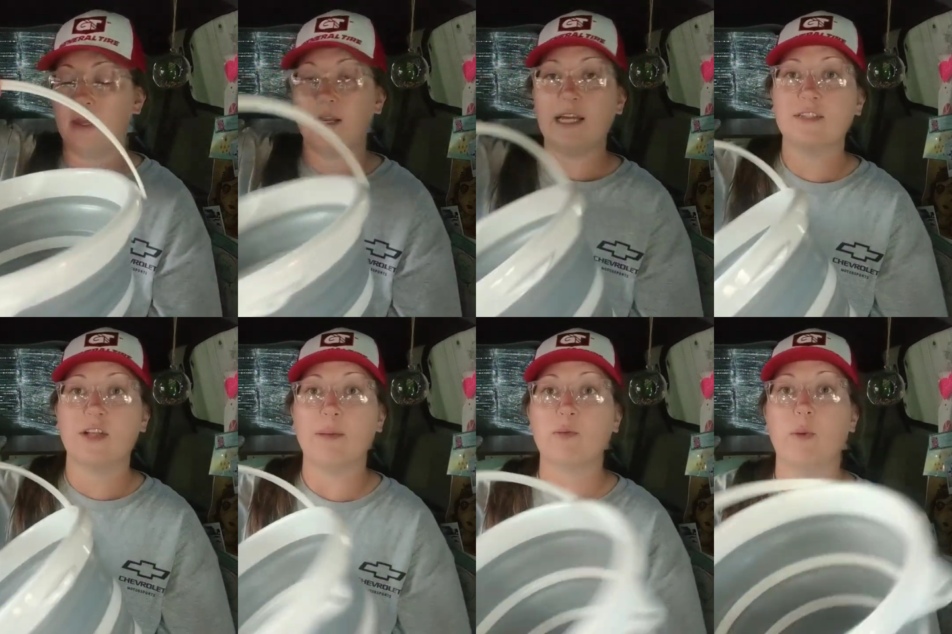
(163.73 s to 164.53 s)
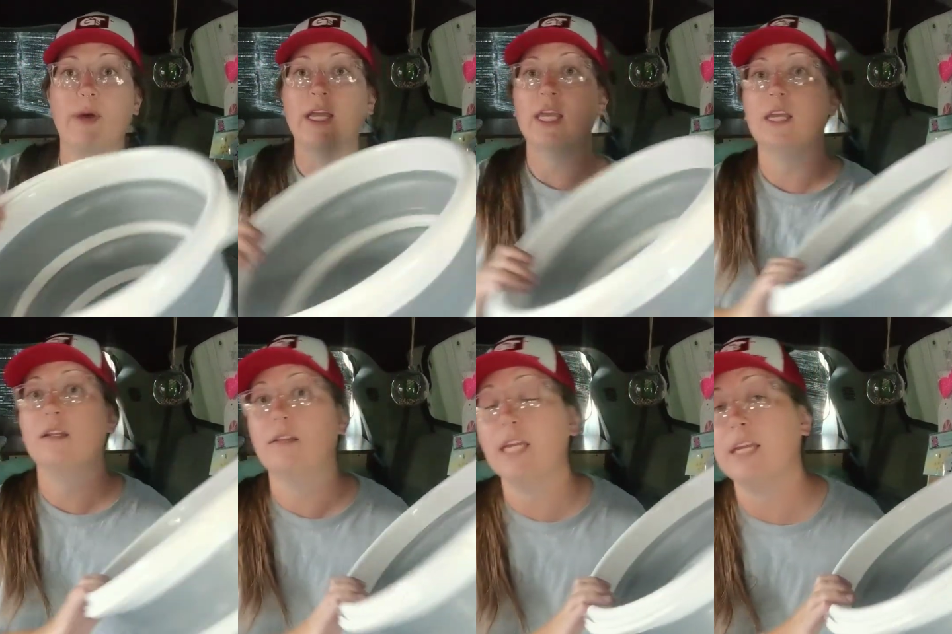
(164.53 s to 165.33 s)
nice collapsible
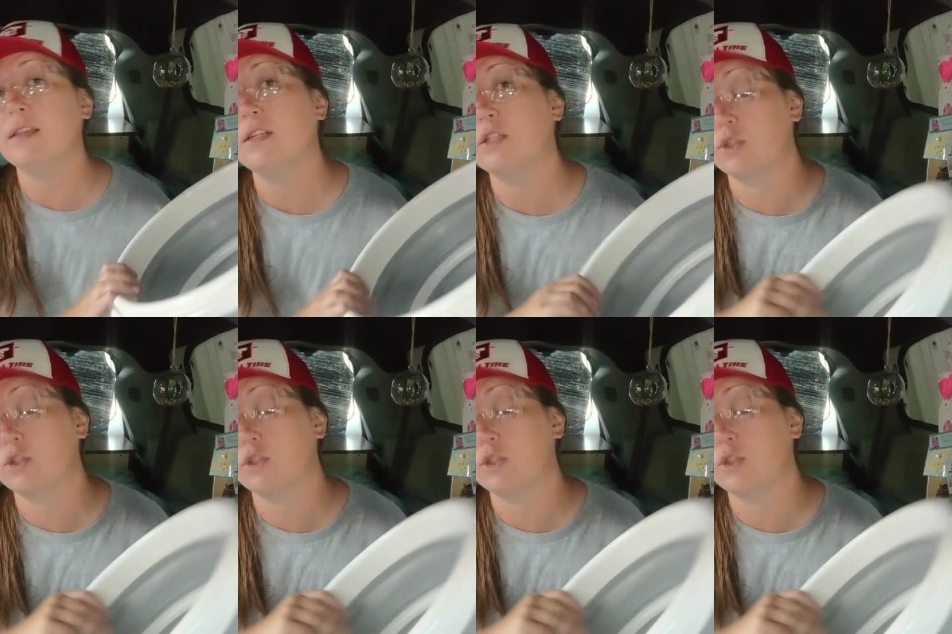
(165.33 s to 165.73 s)
bucket, link in the